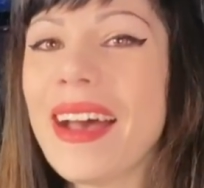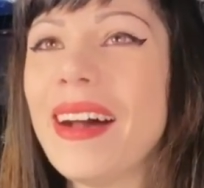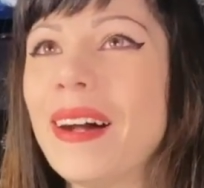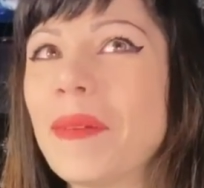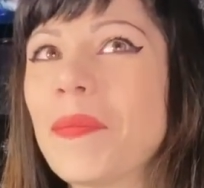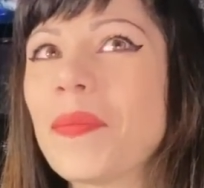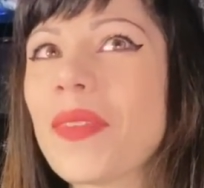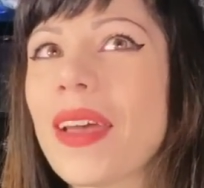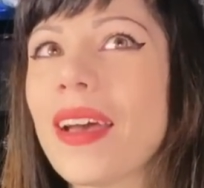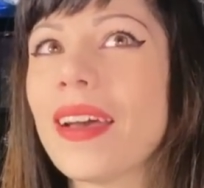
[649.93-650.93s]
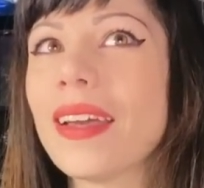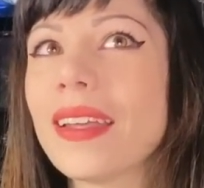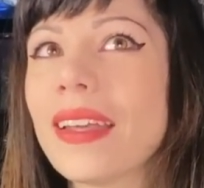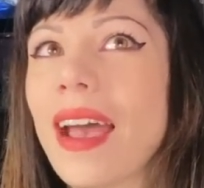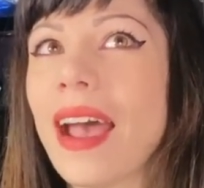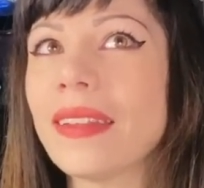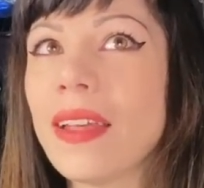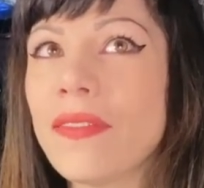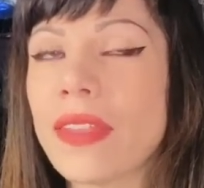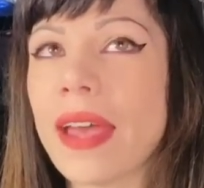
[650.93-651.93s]
um, I
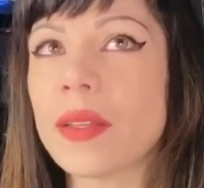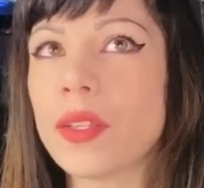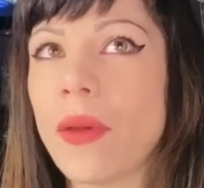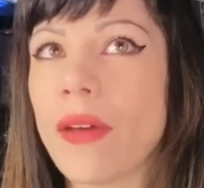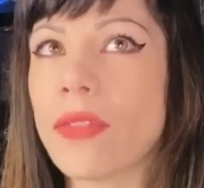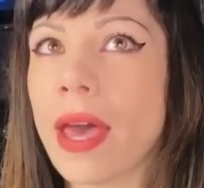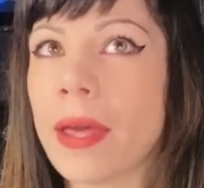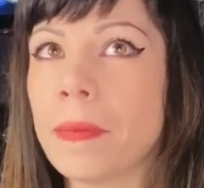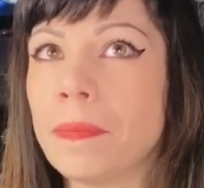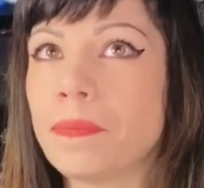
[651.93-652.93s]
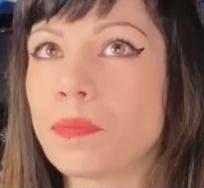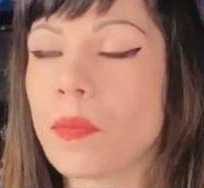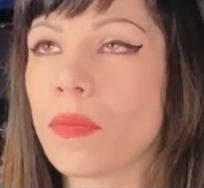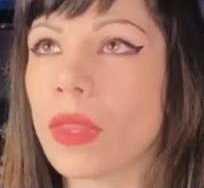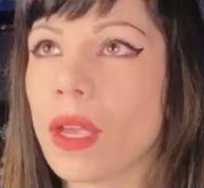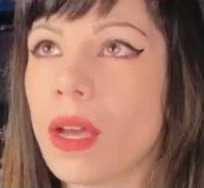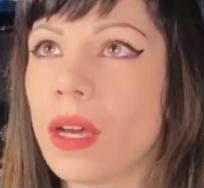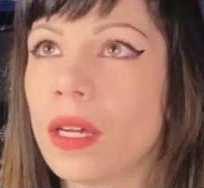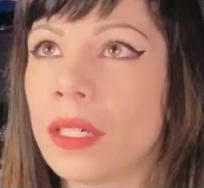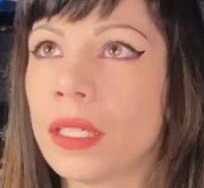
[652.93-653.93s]
love that you have that
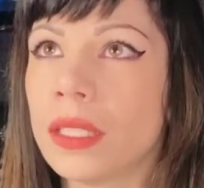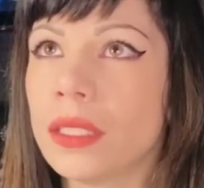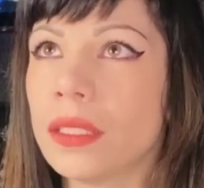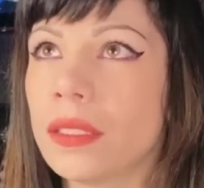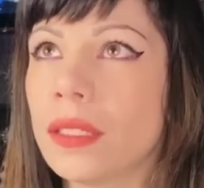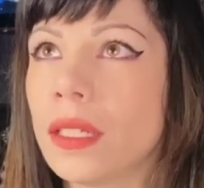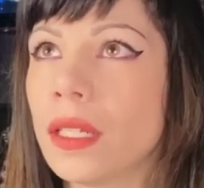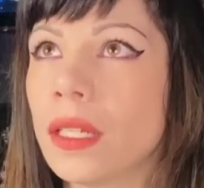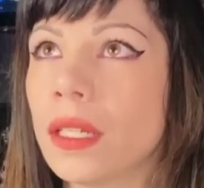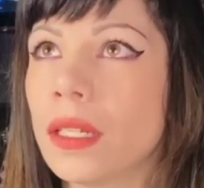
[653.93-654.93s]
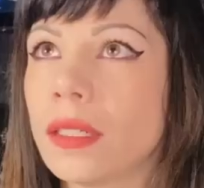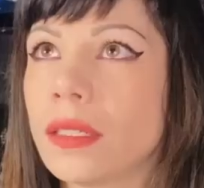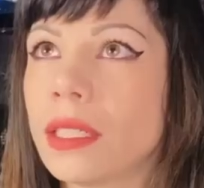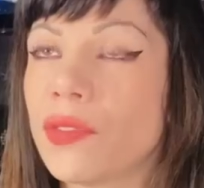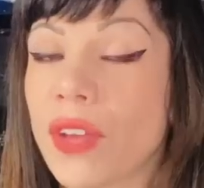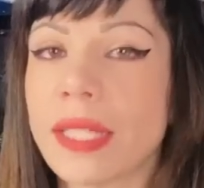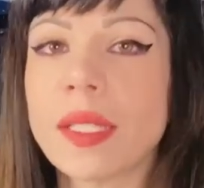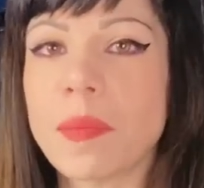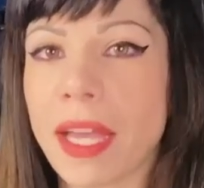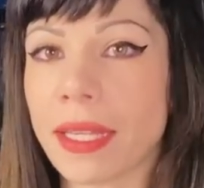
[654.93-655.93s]
uh,
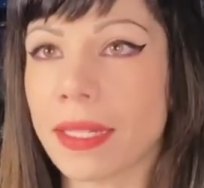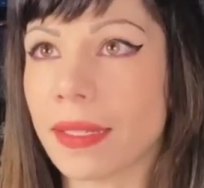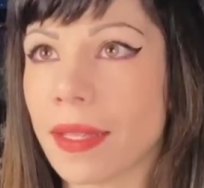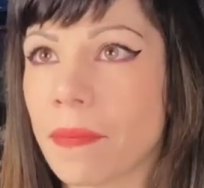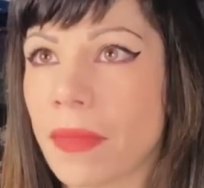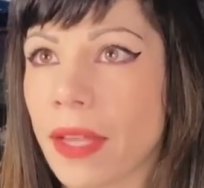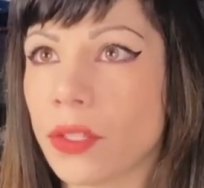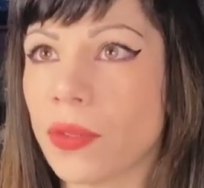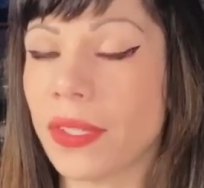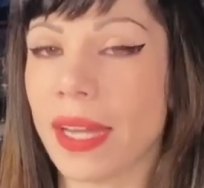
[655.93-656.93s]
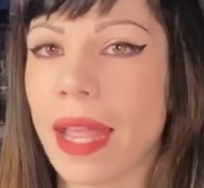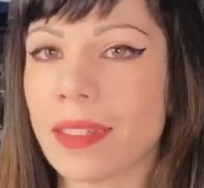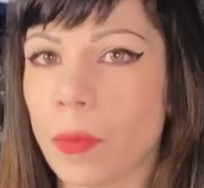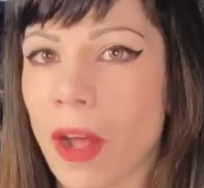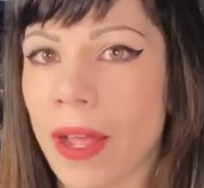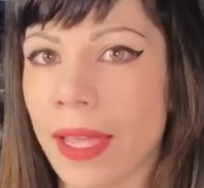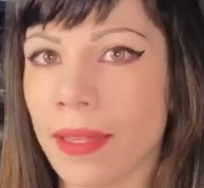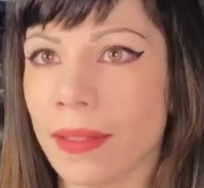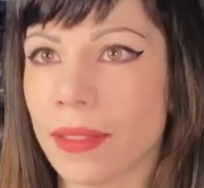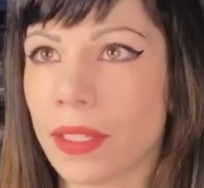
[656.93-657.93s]
defense mechanism that you stand by.
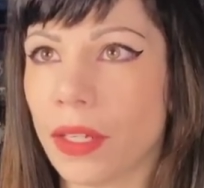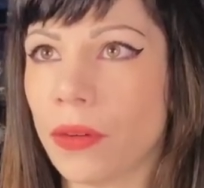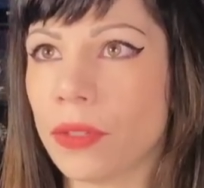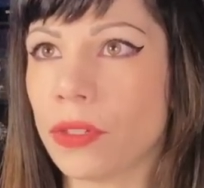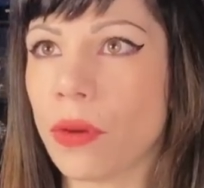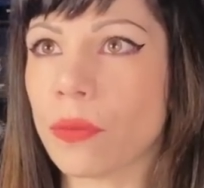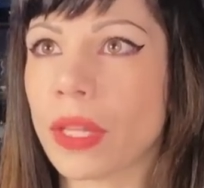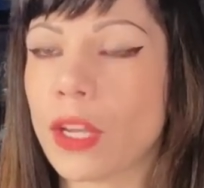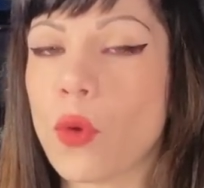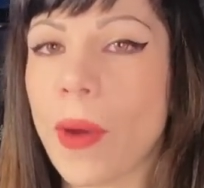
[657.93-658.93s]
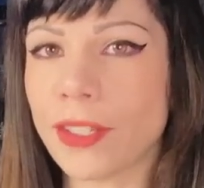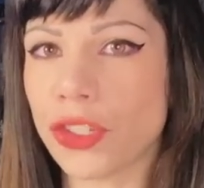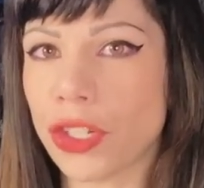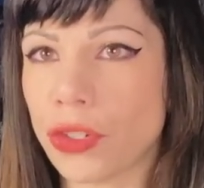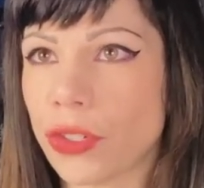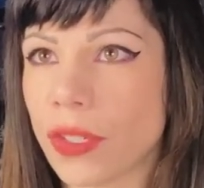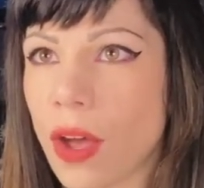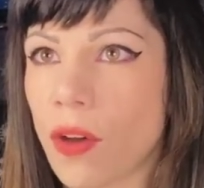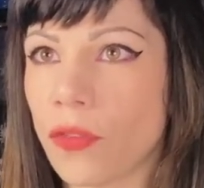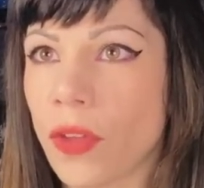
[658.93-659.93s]
You know, you don't really question
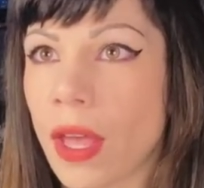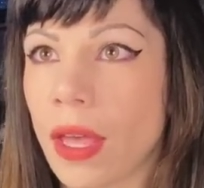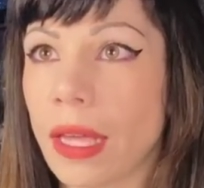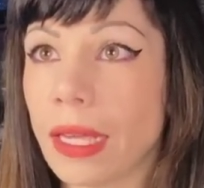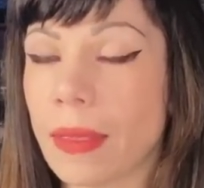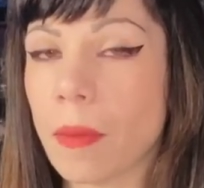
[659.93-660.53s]
yourself in the